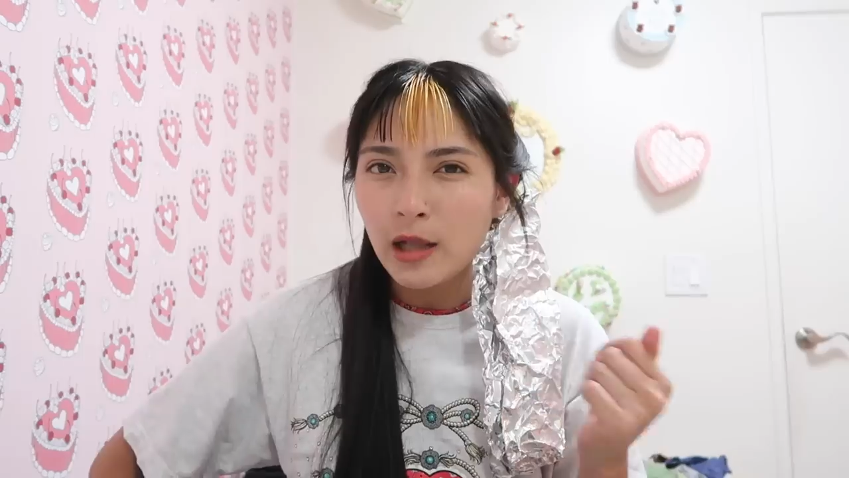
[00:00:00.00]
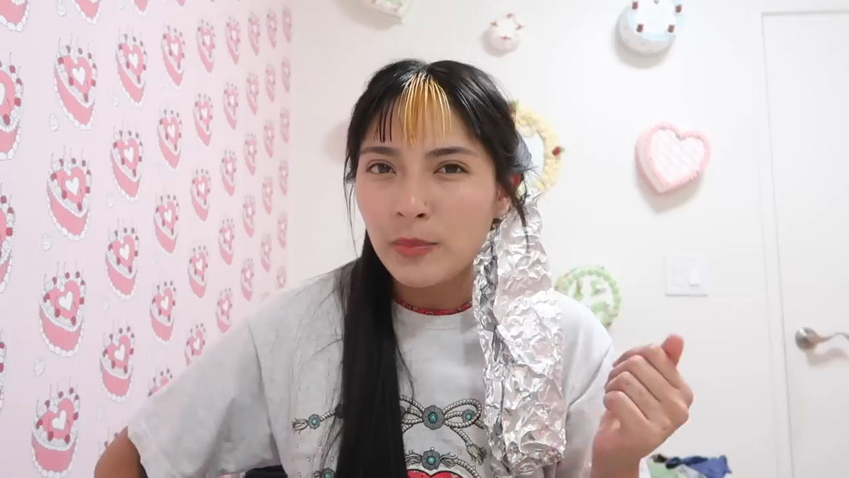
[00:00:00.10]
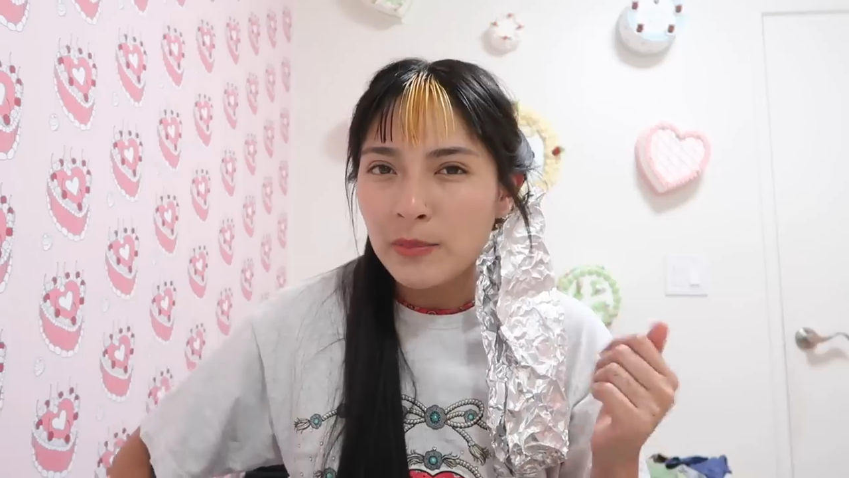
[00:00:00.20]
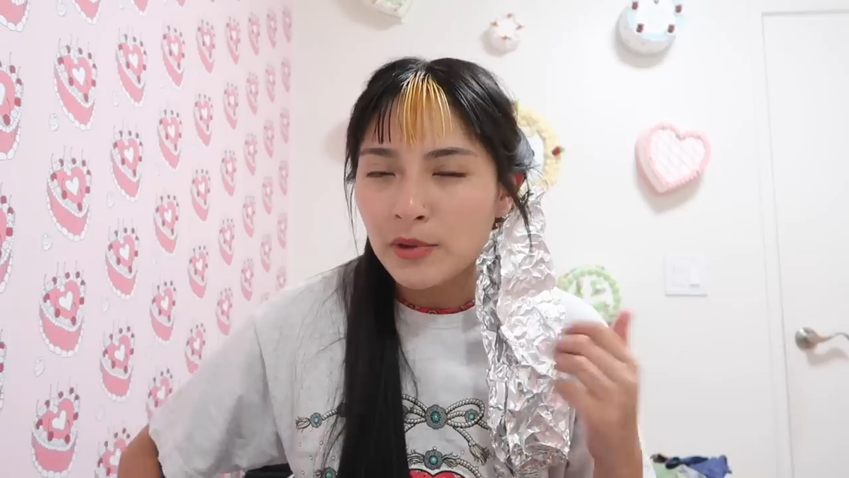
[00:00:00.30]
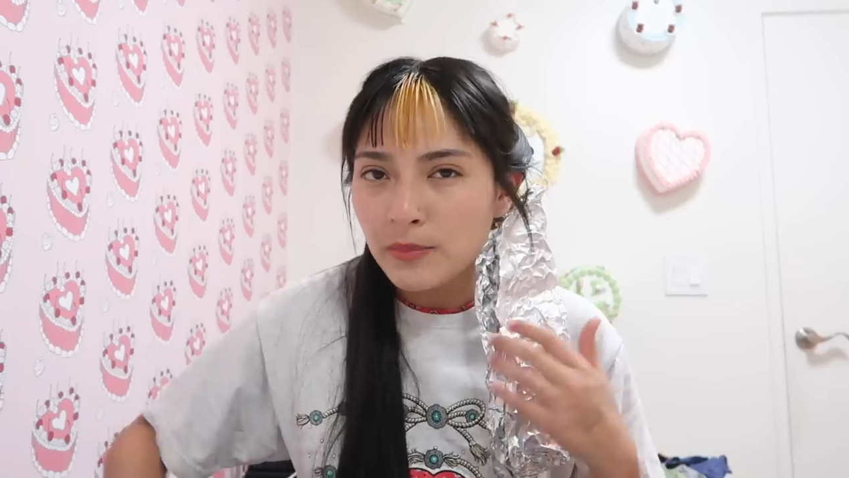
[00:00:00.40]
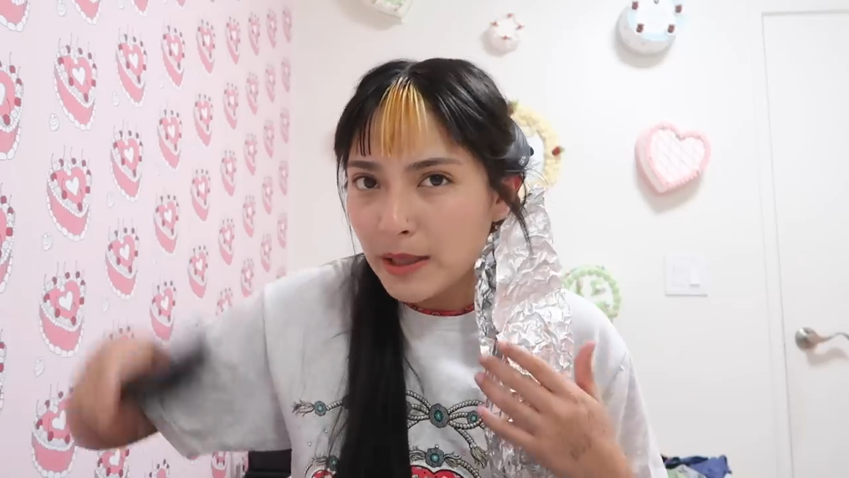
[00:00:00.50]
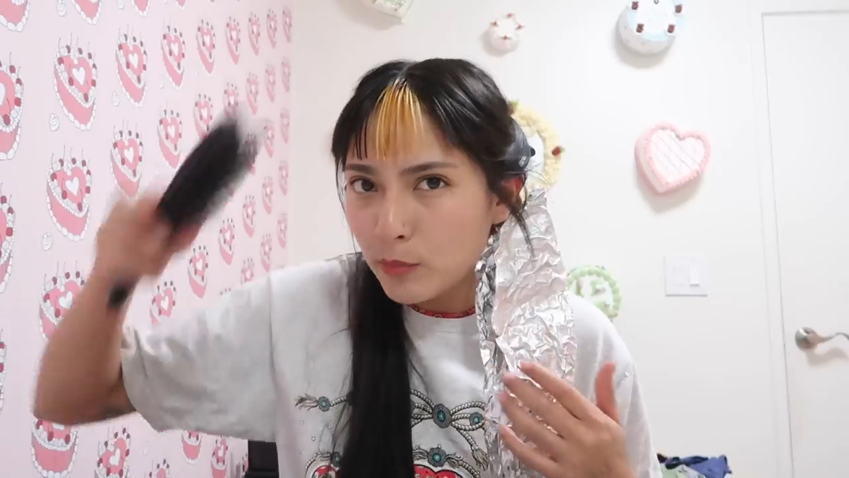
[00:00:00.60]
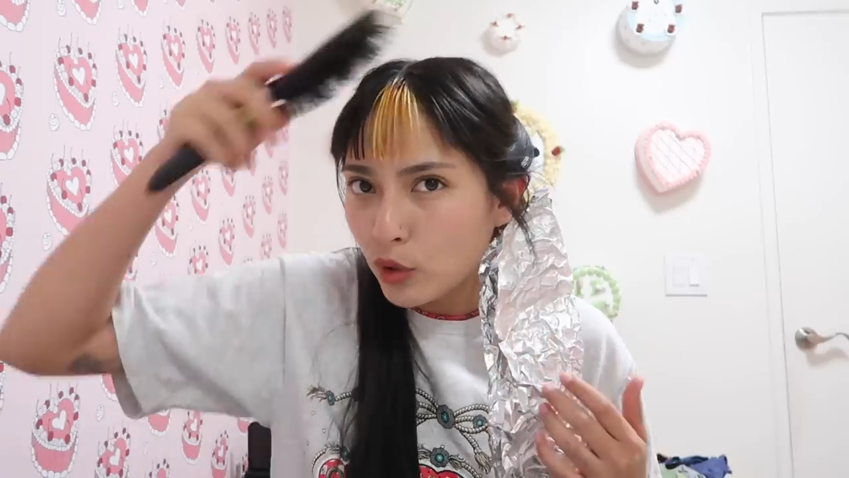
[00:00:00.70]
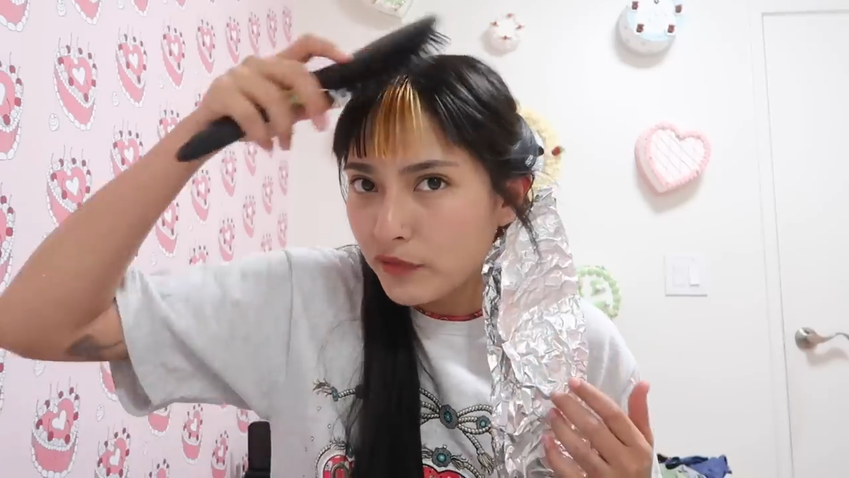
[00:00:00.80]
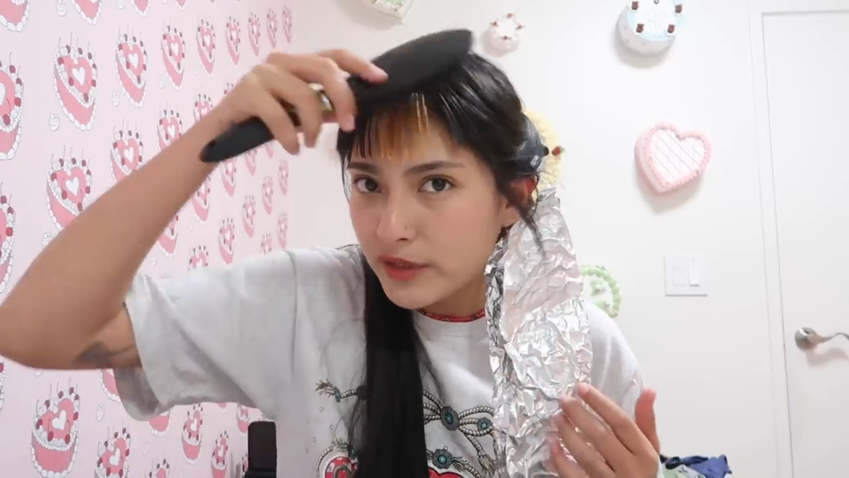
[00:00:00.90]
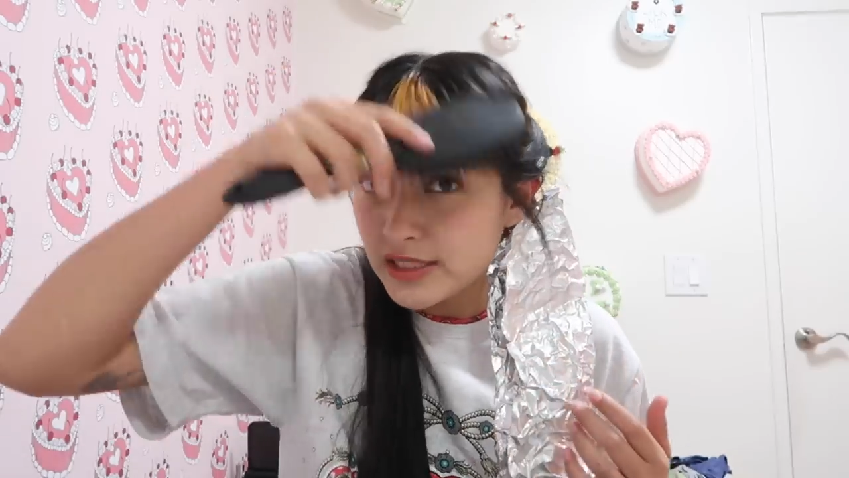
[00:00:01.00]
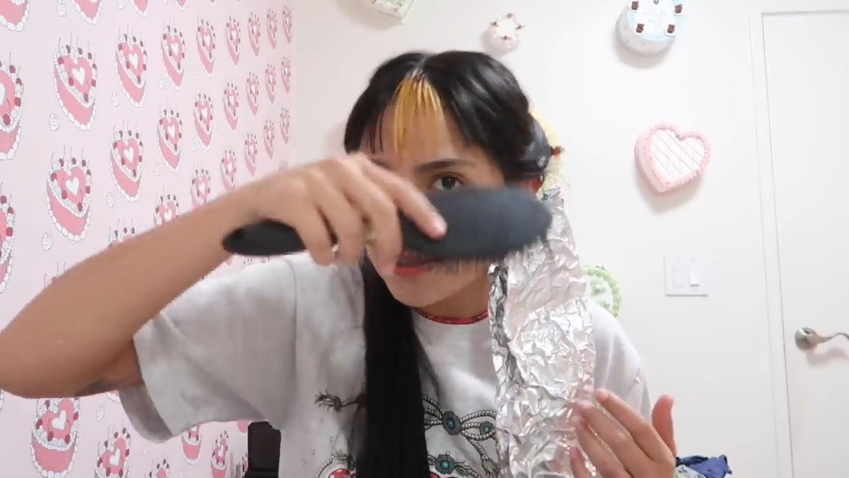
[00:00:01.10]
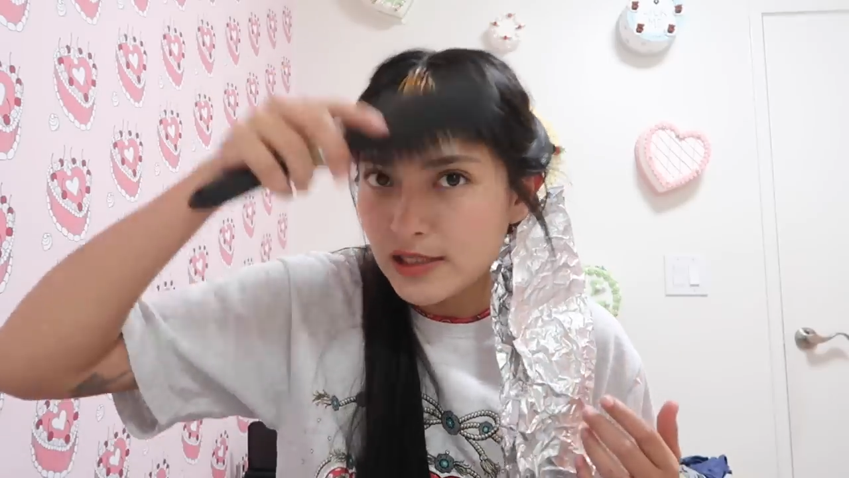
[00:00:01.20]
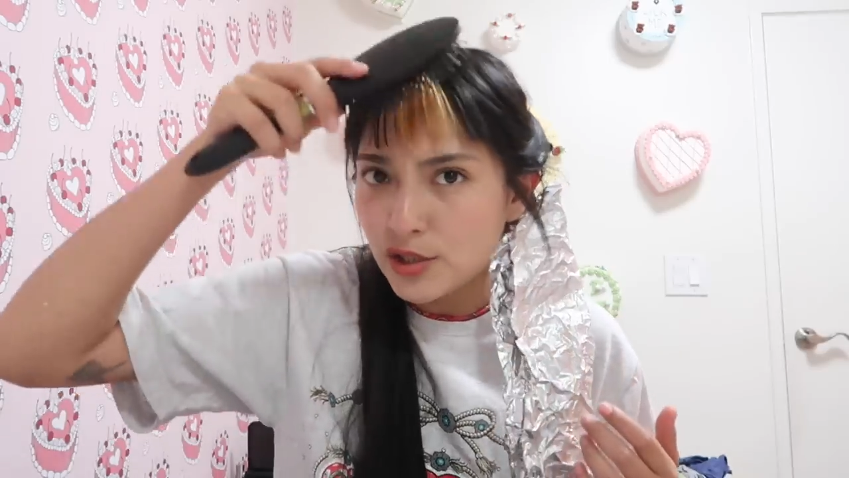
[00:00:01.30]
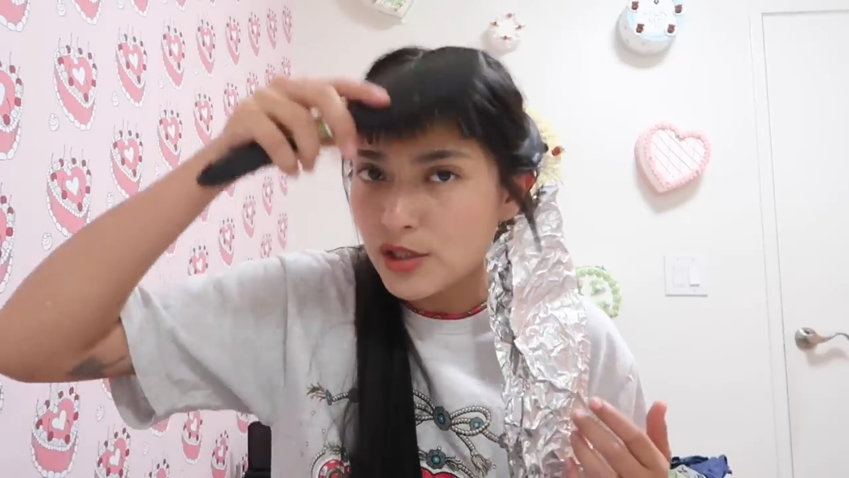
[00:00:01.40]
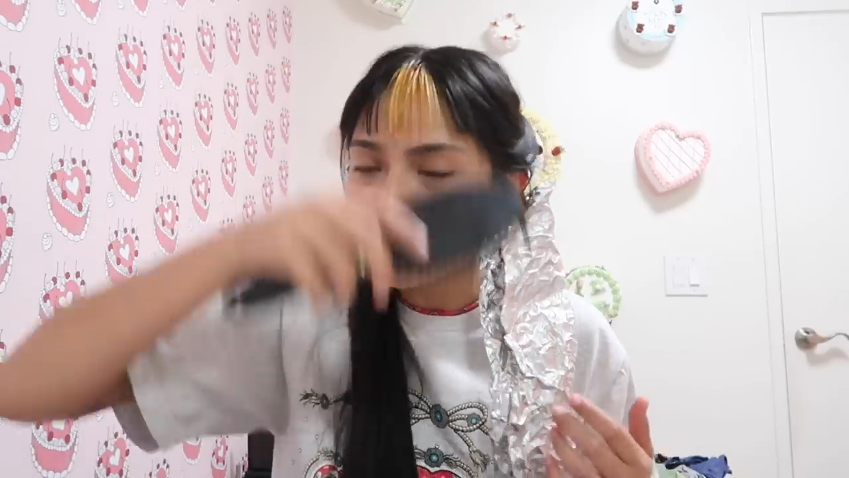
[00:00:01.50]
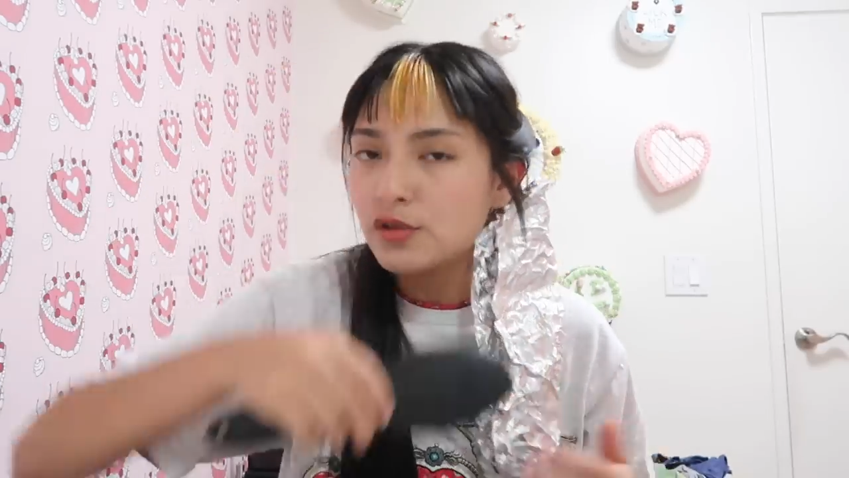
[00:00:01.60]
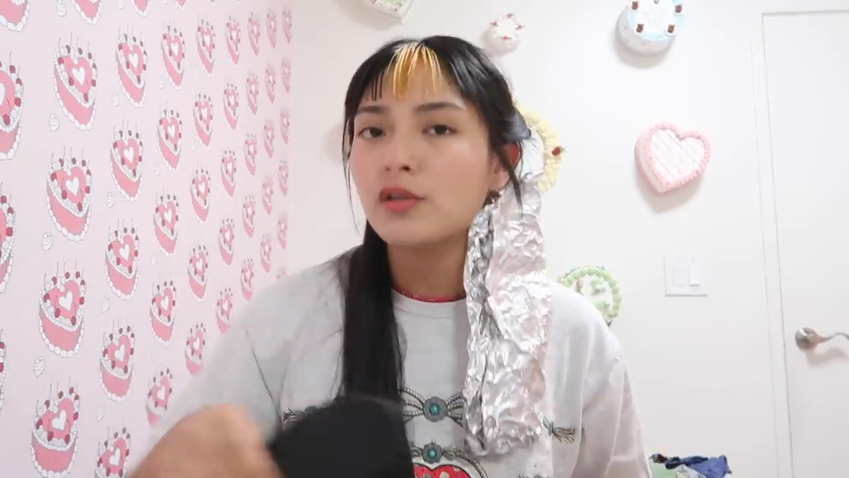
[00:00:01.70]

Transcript: I'll be able to make more of a decision.